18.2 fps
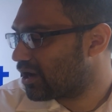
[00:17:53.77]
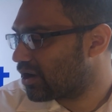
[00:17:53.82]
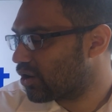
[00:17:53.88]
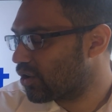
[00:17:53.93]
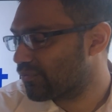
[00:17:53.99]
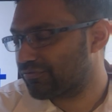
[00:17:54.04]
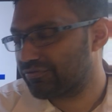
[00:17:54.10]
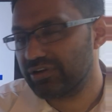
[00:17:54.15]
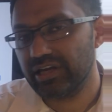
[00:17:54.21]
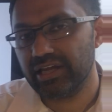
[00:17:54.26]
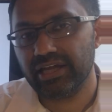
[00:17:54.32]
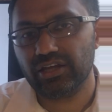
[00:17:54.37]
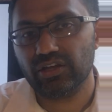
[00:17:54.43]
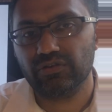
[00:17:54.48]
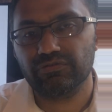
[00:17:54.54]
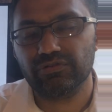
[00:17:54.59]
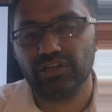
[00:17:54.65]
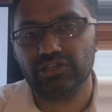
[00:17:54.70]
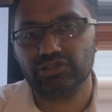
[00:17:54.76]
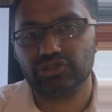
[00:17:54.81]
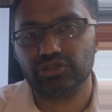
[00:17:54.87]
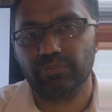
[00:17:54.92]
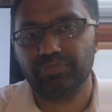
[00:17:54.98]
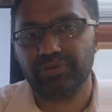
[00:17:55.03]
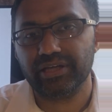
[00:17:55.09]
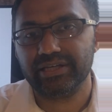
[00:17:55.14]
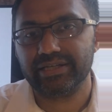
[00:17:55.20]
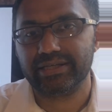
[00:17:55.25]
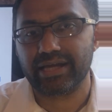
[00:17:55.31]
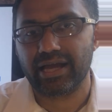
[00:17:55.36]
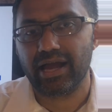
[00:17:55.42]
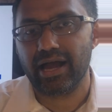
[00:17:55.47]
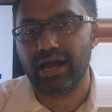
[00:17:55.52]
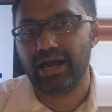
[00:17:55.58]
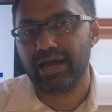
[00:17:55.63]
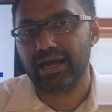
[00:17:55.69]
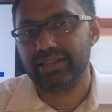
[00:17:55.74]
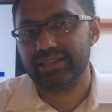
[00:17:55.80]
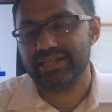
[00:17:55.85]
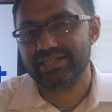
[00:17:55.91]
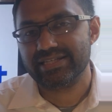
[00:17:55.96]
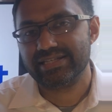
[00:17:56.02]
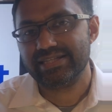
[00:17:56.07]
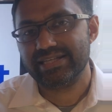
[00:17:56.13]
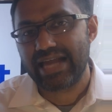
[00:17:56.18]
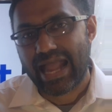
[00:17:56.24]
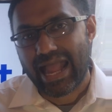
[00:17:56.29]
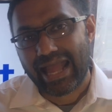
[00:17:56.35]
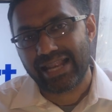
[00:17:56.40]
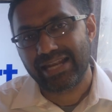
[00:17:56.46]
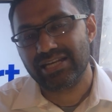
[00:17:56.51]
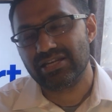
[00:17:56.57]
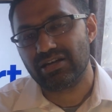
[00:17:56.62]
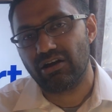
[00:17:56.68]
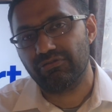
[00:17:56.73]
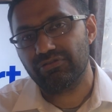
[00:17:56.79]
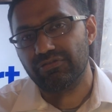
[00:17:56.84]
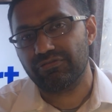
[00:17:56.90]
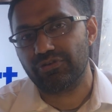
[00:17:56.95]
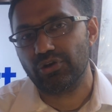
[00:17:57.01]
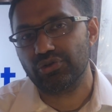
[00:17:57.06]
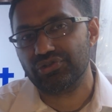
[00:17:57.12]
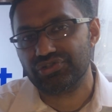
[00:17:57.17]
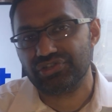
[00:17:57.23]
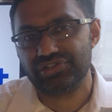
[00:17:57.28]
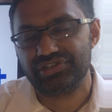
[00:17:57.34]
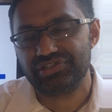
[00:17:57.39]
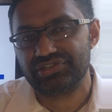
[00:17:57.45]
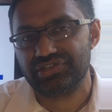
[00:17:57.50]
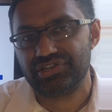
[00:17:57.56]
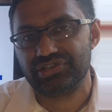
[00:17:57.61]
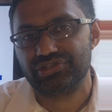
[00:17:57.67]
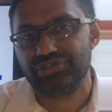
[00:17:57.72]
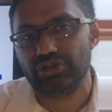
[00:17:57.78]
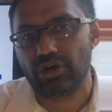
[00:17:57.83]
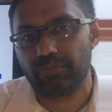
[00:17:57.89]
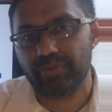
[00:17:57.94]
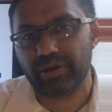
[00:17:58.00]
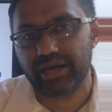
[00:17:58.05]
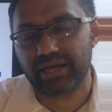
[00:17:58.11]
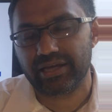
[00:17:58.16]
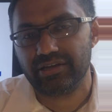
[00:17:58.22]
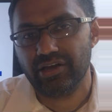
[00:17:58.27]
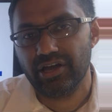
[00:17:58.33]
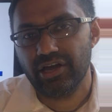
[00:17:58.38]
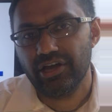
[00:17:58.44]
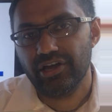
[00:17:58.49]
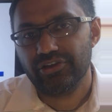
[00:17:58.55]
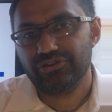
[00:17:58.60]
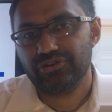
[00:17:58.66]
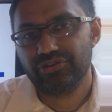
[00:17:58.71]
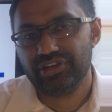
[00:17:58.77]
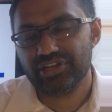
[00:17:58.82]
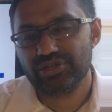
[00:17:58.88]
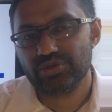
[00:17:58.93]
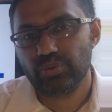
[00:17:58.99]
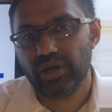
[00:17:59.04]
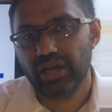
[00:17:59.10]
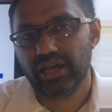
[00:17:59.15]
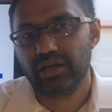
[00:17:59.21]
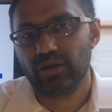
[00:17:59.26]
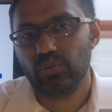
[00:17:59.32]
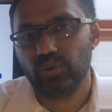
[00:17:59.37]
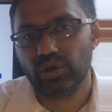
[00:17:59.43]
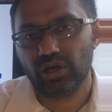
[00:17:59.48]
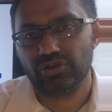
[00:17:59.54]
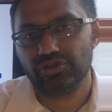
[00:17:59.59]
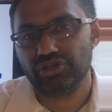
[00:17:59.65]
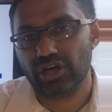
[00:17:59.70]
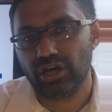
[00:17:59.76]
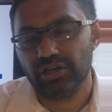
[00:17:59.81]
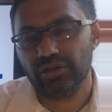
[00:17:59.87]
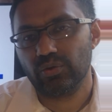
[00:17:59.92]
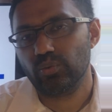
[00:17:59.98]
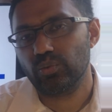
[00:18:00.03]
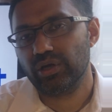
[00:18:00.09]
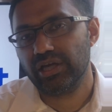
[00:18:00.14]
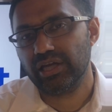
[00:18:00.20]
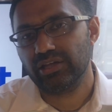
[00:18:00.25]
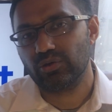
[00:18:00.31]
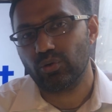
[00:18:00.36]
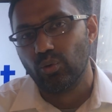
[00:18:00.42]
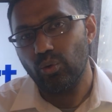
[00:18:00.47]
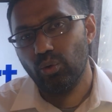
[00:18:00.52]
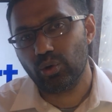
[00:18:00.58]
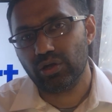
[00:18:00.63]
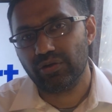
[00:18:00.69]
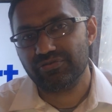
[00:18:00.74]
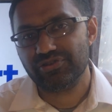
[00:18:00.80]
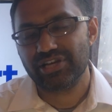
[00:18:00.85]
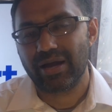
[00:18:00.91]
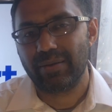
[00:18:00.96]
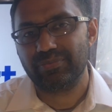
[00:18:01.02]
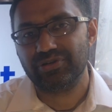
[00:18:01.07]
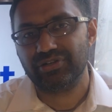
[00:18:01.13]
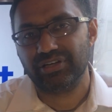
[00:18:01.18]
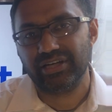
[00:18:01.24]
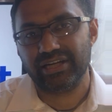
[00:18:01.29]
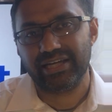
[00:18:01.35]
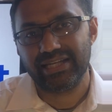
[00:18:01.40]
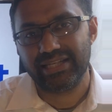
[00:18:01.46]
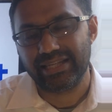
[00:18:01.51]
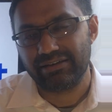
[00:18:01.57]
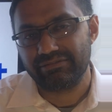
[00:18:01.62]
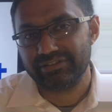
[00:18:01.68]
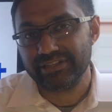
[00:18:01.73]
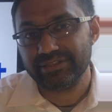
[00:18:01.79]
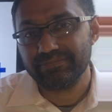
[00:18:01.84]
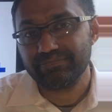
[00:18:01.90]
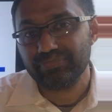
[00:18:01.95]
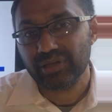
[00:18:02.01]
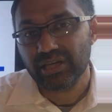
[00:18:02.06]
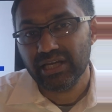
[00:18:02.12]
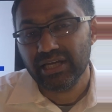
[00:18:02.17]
hopefully you've learned something. This is the end of the photosynthesis topic. So this week we are done with all of chapter 11.